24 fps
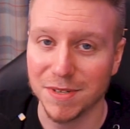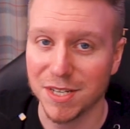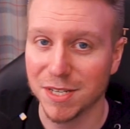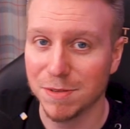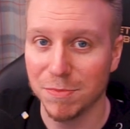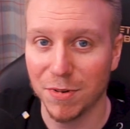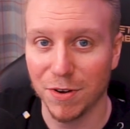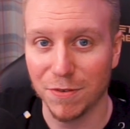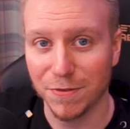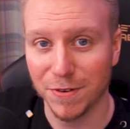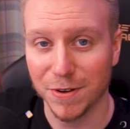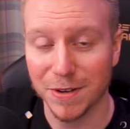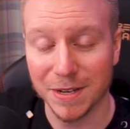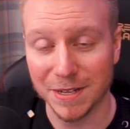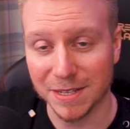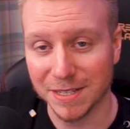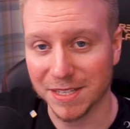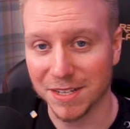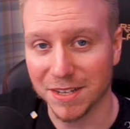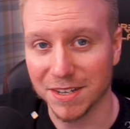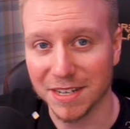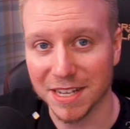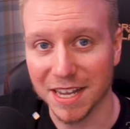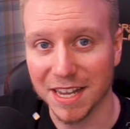just more
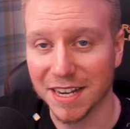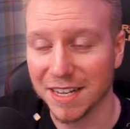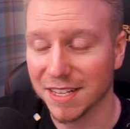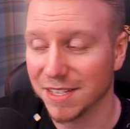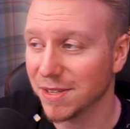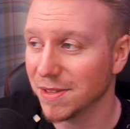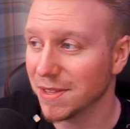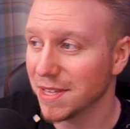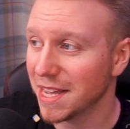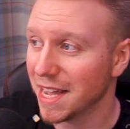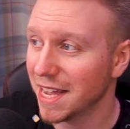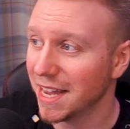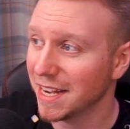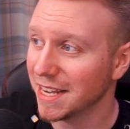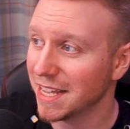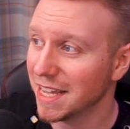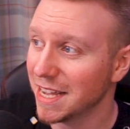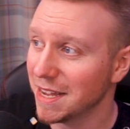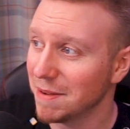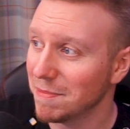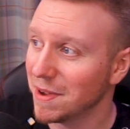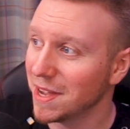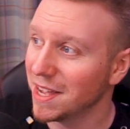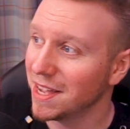focused on getting to the end
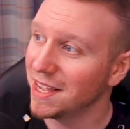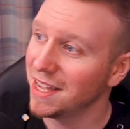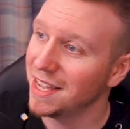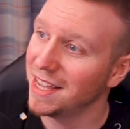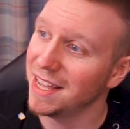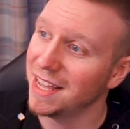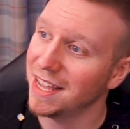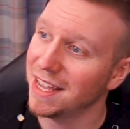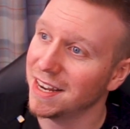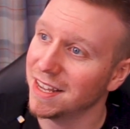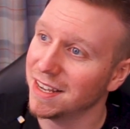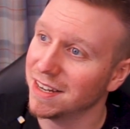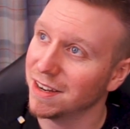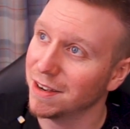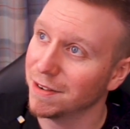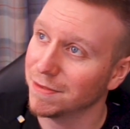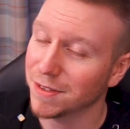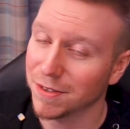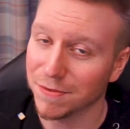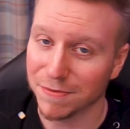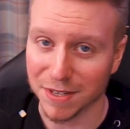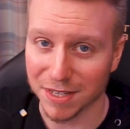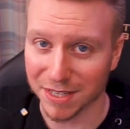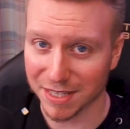game, and it
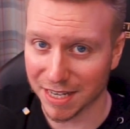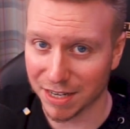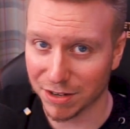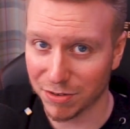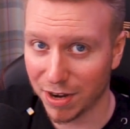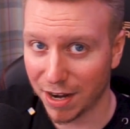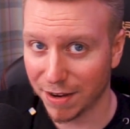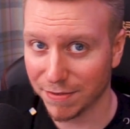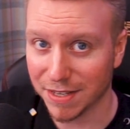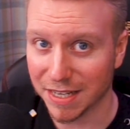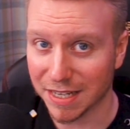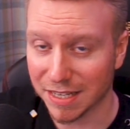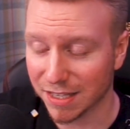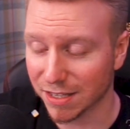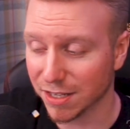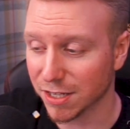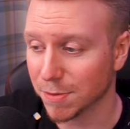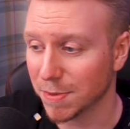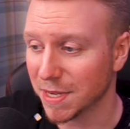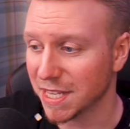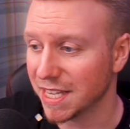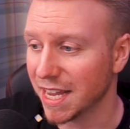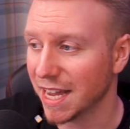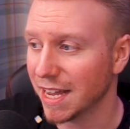often feels like crafting
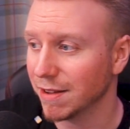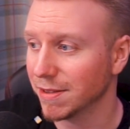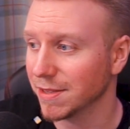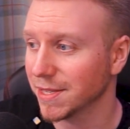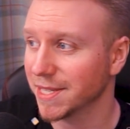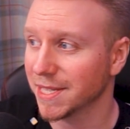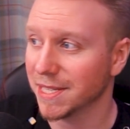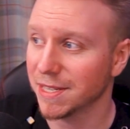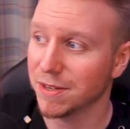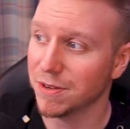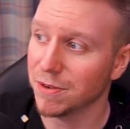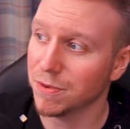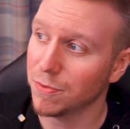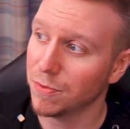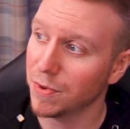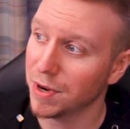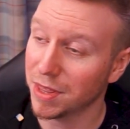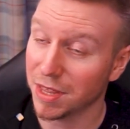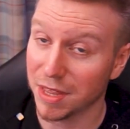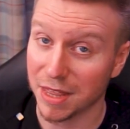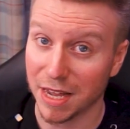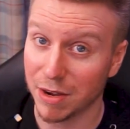slows me down. So whether